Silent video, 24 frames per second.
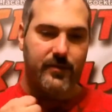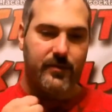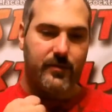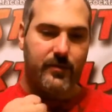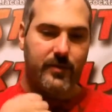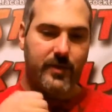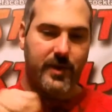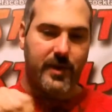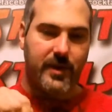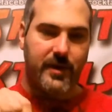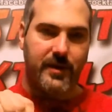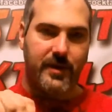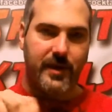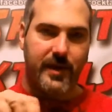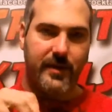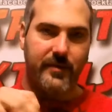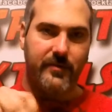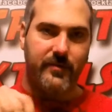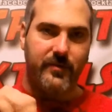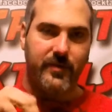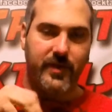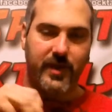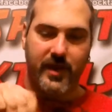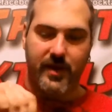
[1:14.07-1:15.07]
you want to add an
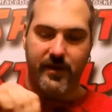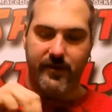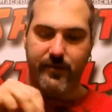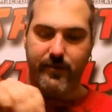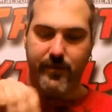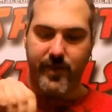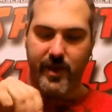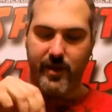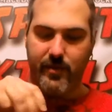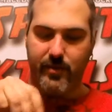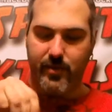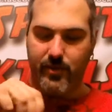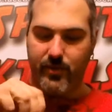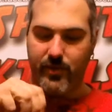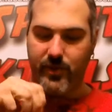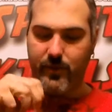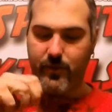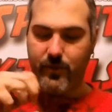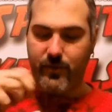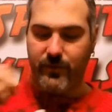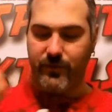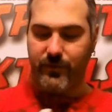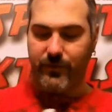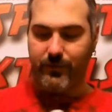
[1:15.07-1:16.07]
ounce and a half of Malibu
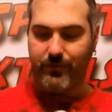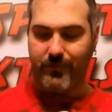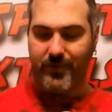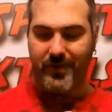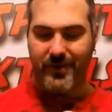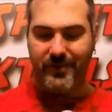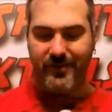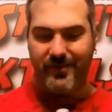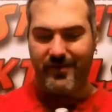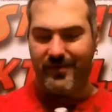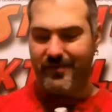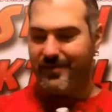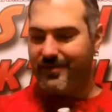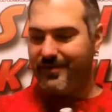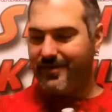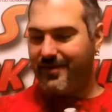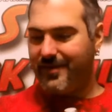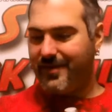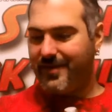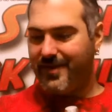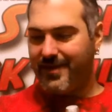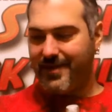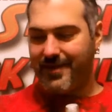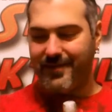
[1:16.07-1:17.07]
Red, which is by chance
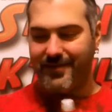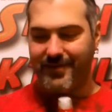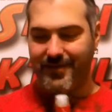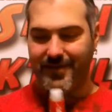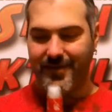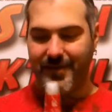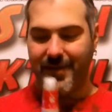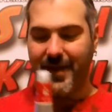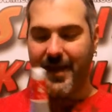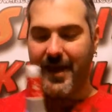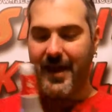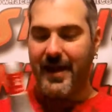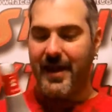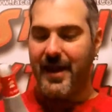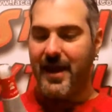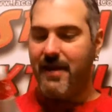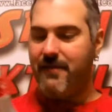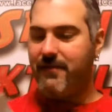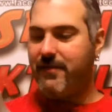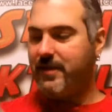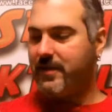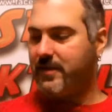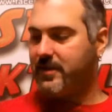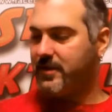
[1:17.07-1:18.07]
something I
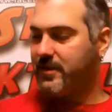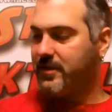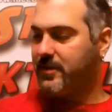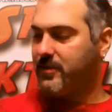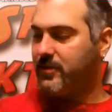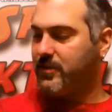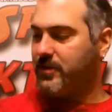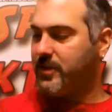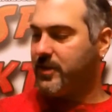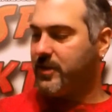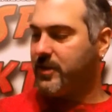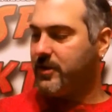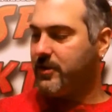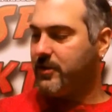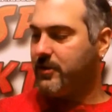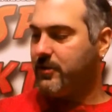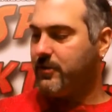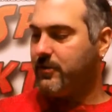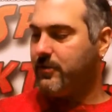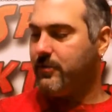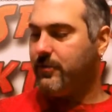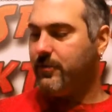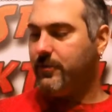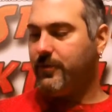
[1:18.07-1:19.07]
haven't literally
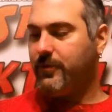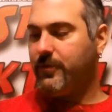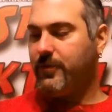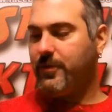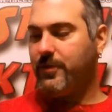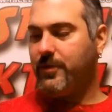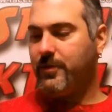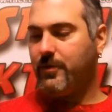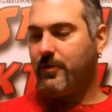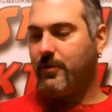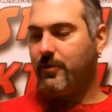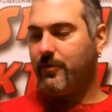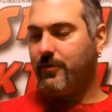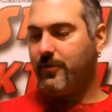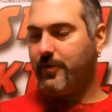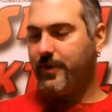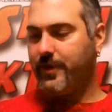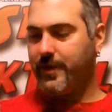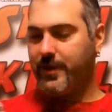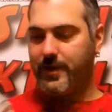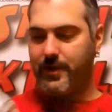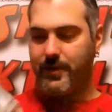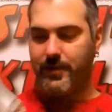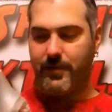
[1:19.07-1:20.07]
used in over a
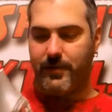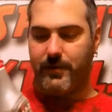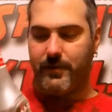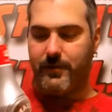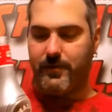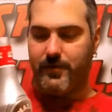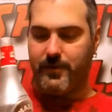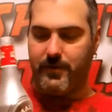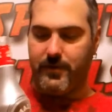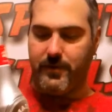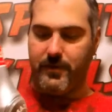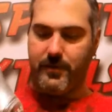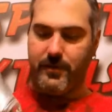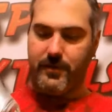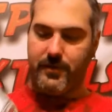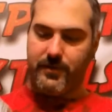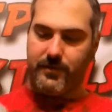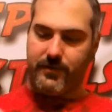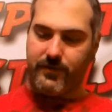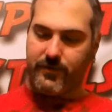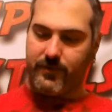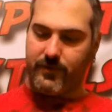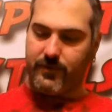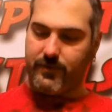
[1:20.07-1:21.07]
year.
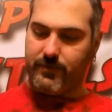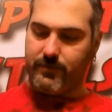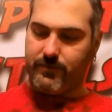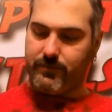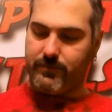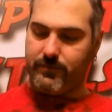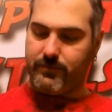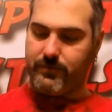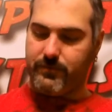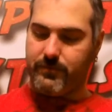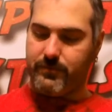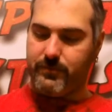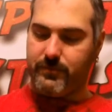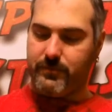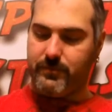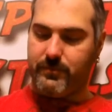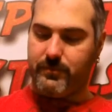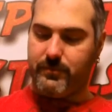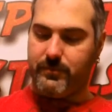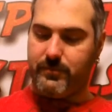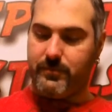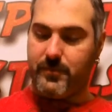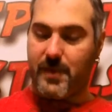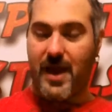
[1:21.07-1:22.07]
So
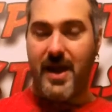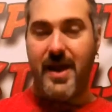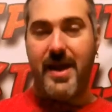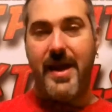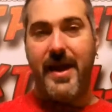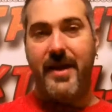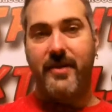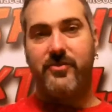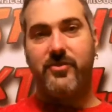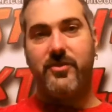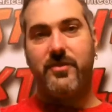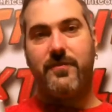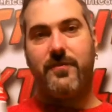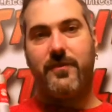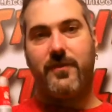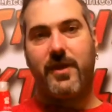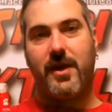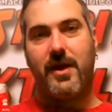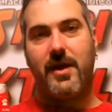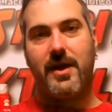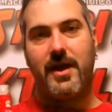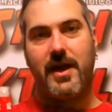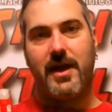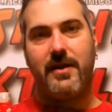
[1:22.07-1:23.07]
I actually
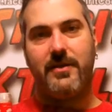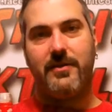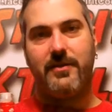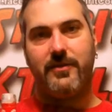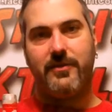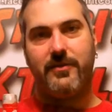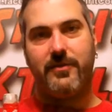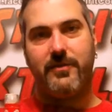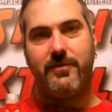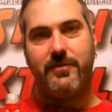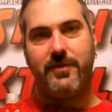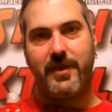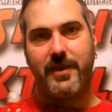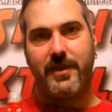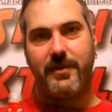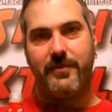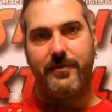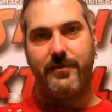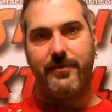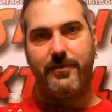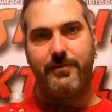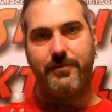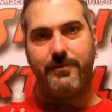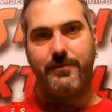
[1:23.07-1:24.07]
forgot how this stuff
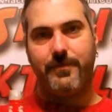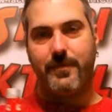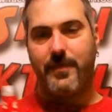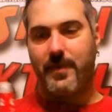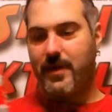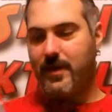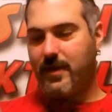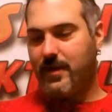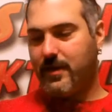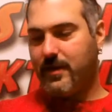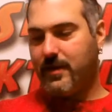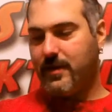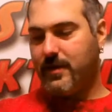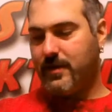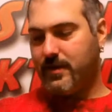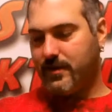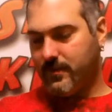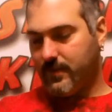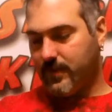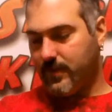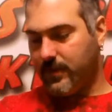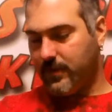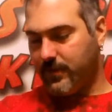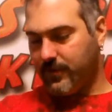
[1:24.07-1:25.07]
tastes.
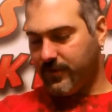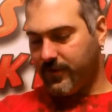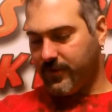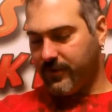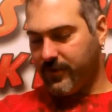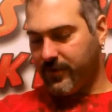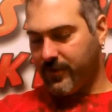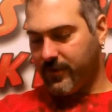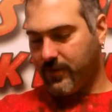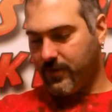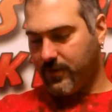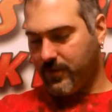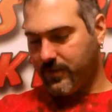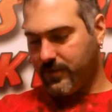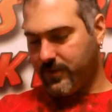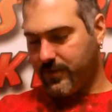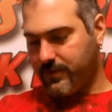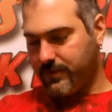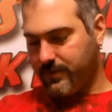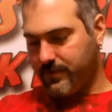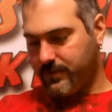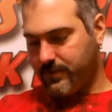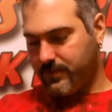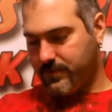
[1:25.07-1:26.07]
Well, I know it tastes like
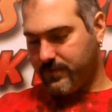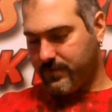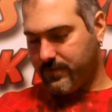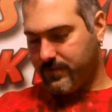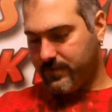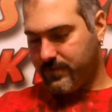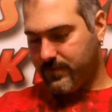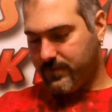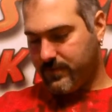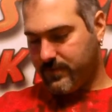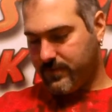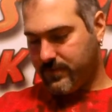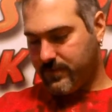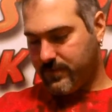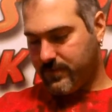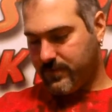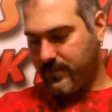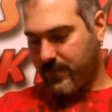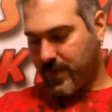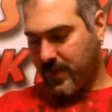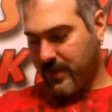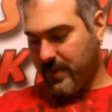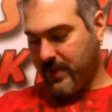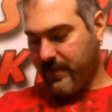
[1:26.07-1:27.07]
coconut.
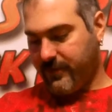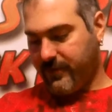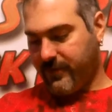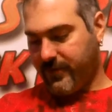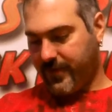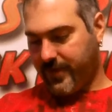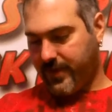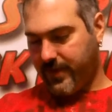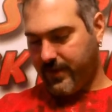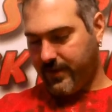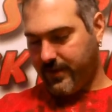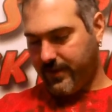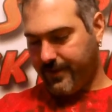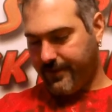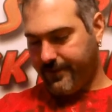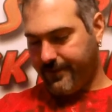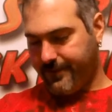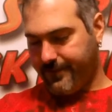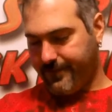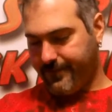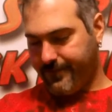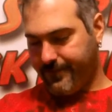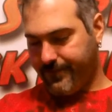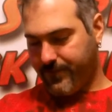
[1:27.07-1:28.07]
And it has tequila,
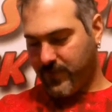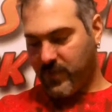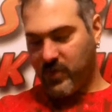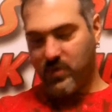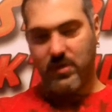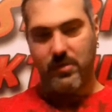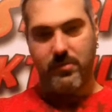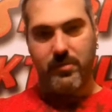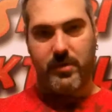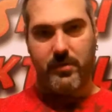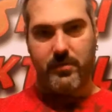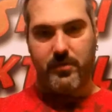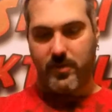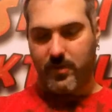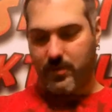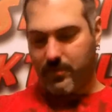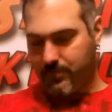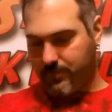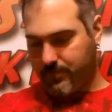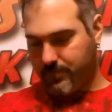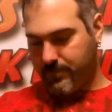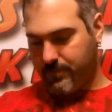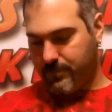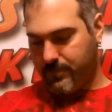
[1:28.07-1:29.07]
Caribbean
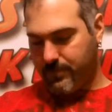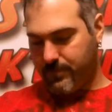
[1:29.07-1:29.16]
rum.